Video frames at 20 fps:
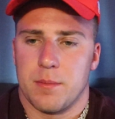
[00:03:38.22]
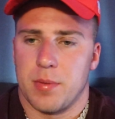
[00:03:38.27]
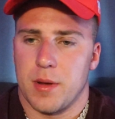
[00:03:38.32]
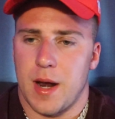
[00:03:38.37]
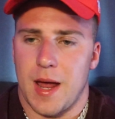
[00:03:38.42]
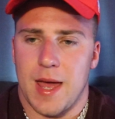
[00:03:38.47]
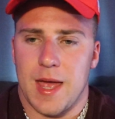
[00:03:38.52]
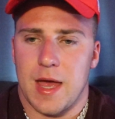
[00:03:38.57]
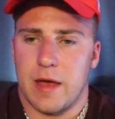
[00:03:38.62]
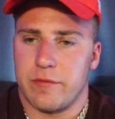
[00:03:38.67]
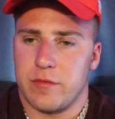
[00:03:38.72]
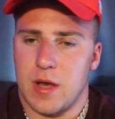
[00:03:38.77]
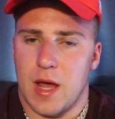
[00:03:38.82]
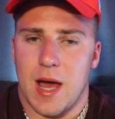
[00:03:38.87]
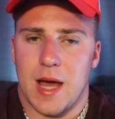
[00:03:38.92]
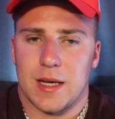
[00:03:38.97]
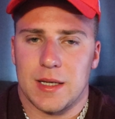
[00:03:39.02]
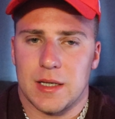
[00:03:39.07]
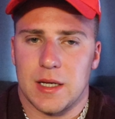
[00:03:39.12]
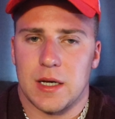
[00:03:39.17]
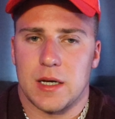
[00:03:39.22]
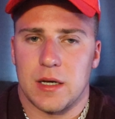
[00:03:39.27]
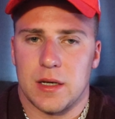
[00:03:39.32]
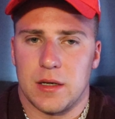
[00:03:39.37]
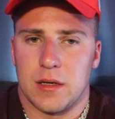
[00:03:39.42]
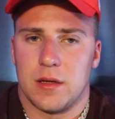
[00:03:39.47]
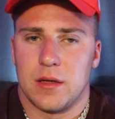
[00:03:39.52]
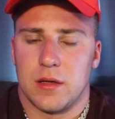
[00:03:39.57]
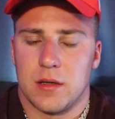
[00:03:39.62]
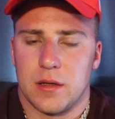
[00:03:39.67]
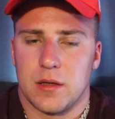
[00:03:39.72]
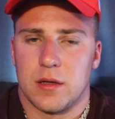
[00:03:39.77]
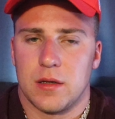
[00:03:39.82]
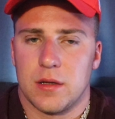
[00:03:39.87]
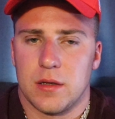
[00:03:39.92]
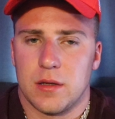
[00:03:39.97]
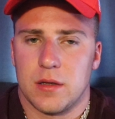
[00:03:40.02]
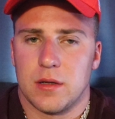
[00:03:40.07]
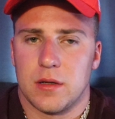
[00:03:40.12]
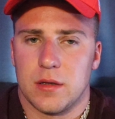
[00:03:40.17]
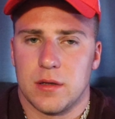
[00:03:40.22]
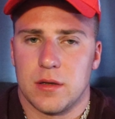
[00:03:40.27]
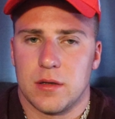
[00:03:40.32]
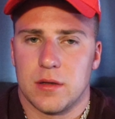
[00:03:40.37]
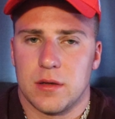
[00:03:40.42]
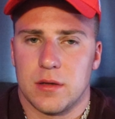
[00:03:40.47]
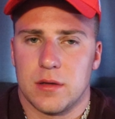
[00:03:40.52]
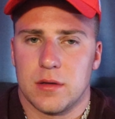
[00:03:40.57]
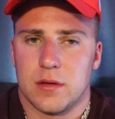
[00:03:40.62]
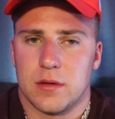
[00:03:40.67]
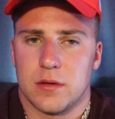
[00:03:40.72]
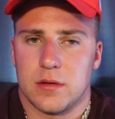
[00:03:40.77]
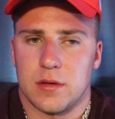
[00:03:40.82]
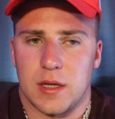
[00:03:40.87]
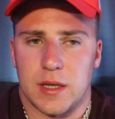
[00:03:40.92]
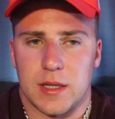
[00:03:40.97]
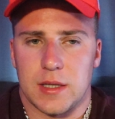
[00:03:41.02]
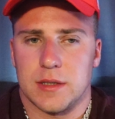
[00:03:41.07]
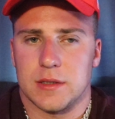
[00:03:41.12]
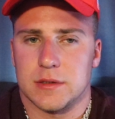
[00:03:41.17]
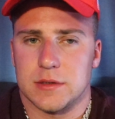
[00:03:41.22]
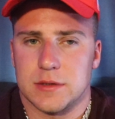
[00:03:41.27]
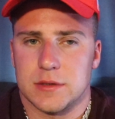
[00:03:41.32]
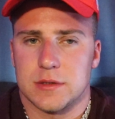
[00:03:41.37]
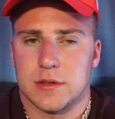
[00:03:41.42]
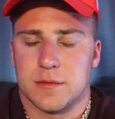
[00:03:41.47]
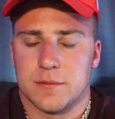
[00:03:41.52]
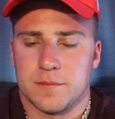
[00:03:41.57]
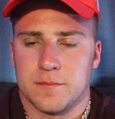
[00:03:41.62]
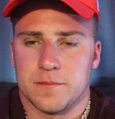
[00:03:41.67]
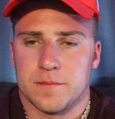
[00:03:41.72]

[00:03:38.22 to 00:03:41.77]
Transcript: But I have not done things